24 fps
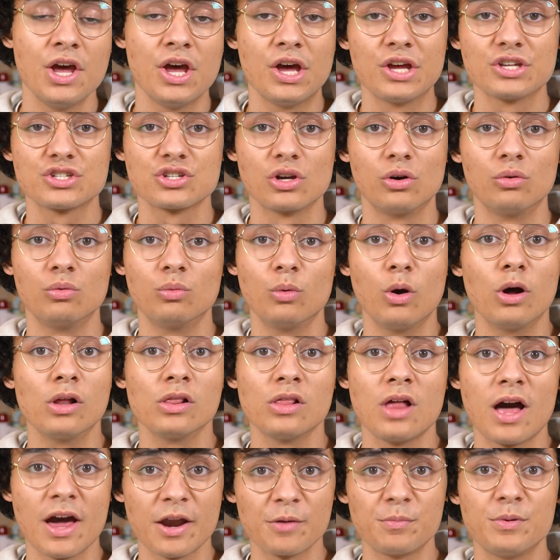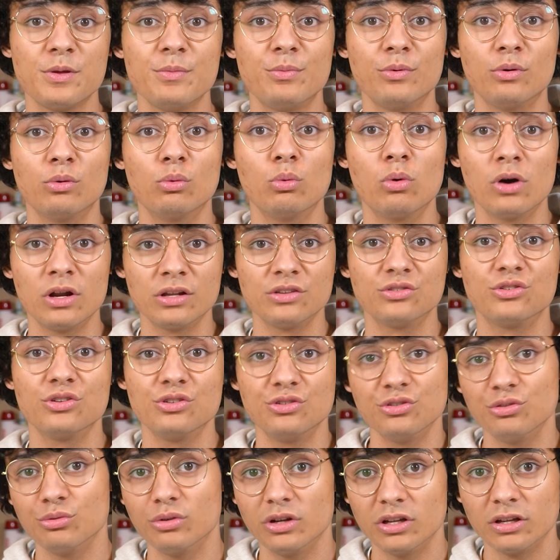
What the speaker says: so a lot of people want to do